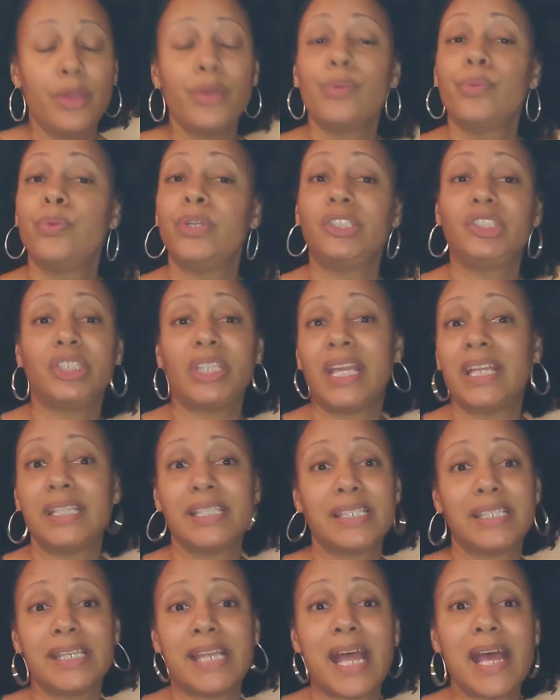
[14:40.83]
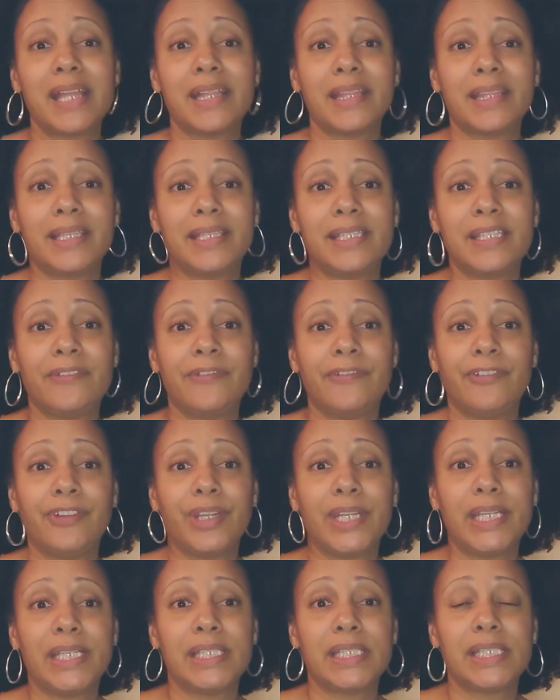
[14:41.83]
which that is not the
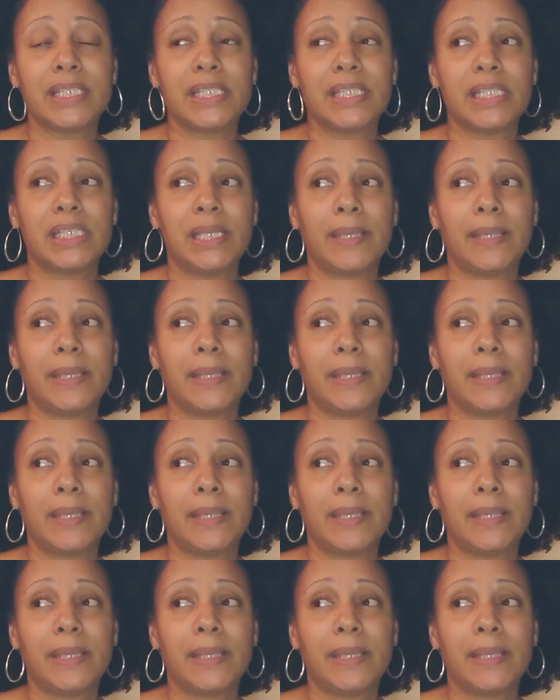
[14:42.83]
different